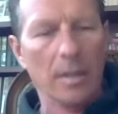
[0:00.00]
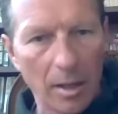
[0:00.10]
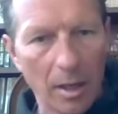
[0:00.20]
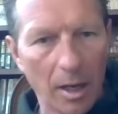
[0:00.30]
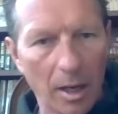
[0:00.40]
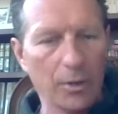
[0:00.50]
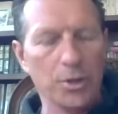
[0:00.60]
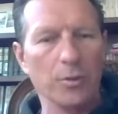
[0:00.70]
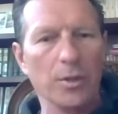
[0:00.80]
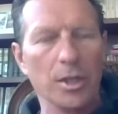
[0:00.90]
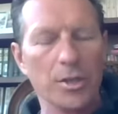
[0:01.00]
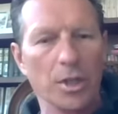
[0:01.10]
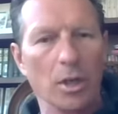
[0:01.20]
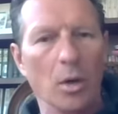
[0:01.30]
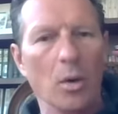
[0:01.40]
hundreds of years
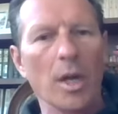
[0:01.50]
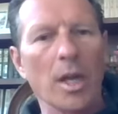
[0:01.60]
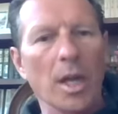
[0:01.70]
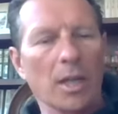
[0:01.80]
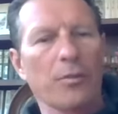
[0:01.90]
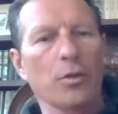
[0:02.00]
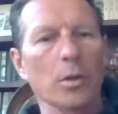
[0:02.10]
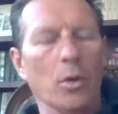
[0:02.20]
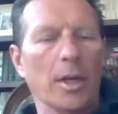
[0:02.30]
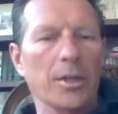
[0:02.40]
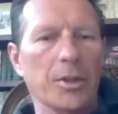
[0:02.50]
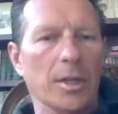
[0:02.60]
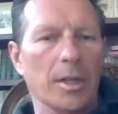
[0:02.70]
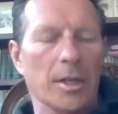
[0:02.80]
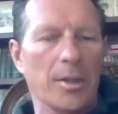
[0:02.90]
ago. And if you look at
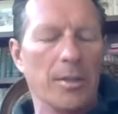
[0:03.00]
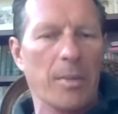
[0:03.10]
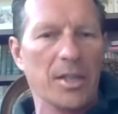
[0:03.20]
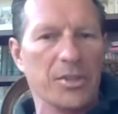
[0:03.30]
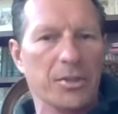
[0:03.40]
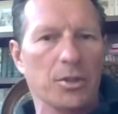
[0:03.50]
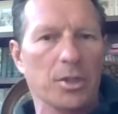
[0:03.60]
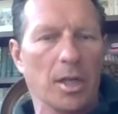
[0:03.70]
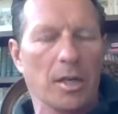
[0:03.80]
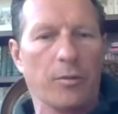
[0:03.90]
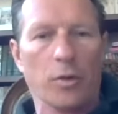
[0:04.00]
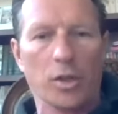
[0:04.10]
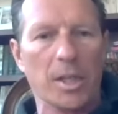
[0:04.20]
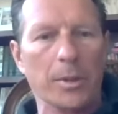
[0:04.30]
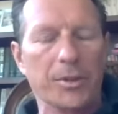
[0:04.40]
uh, the best, for
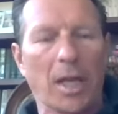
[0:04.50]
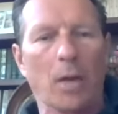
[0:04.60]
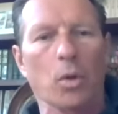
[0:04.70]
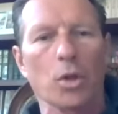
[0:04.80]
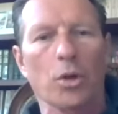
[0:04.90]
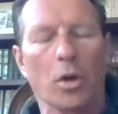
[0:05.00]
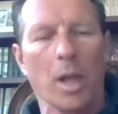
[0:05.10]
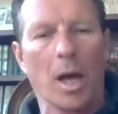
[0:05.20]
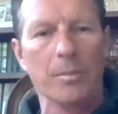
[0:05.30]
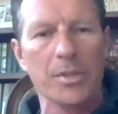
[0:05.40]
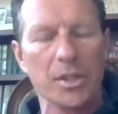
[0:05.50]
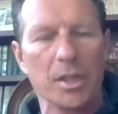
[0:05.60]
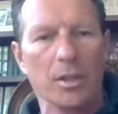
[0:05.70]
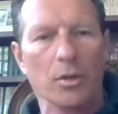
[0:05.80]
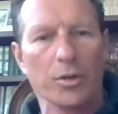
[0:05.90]
example, taekwondo clubs
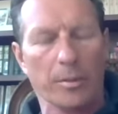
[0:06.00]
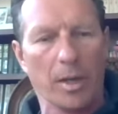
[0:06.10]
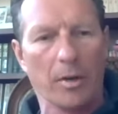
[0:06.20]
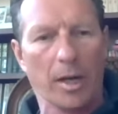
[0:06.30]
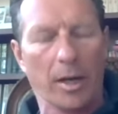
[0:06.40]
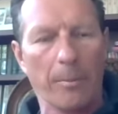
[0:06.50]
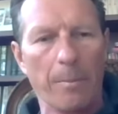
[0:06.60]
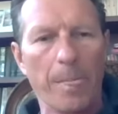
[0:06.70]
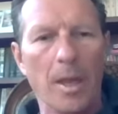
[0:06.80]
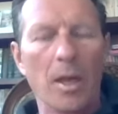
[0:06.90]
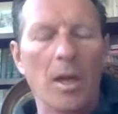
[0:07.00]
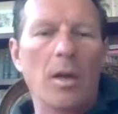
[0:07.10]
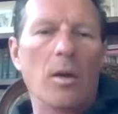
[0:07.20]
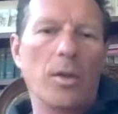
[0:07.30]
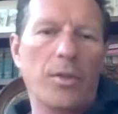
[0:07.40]
in North America,
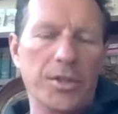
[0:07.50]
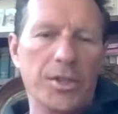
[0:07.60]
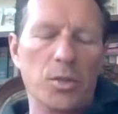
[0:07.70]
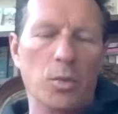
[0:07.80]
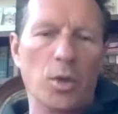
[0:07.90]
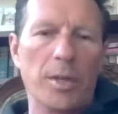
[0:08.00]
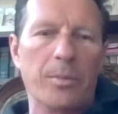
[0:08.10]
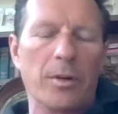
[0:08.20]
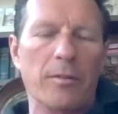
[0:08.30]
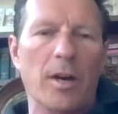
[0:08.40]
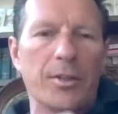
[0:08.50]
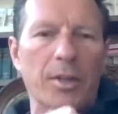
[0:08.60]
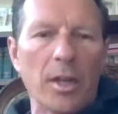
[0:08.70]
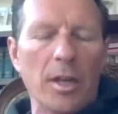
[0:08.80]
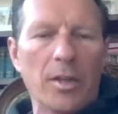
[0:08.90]
this is what they provide.
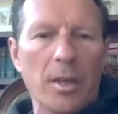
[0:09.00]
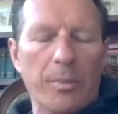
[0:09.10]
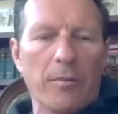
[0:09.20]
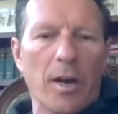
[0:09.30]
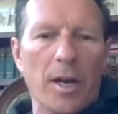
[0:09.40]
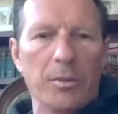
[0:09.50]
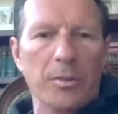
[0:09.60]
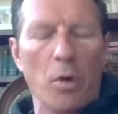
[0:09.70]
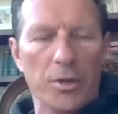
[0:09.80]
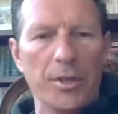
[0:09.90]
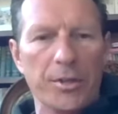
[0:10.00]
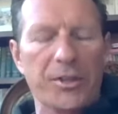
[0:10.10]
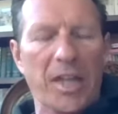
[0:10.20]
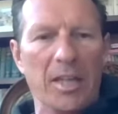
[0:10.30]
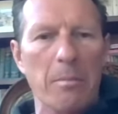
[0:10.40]
They provide more than
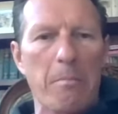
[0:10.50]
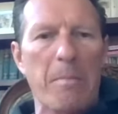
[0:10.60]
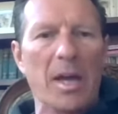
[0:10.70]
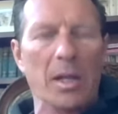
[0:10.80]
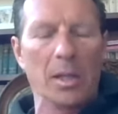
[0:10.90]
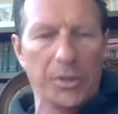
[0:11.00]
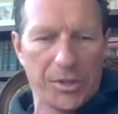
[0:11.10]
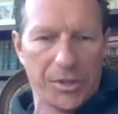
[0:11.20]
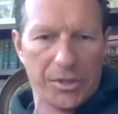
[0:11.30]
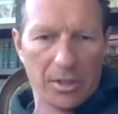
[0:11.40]
10 belts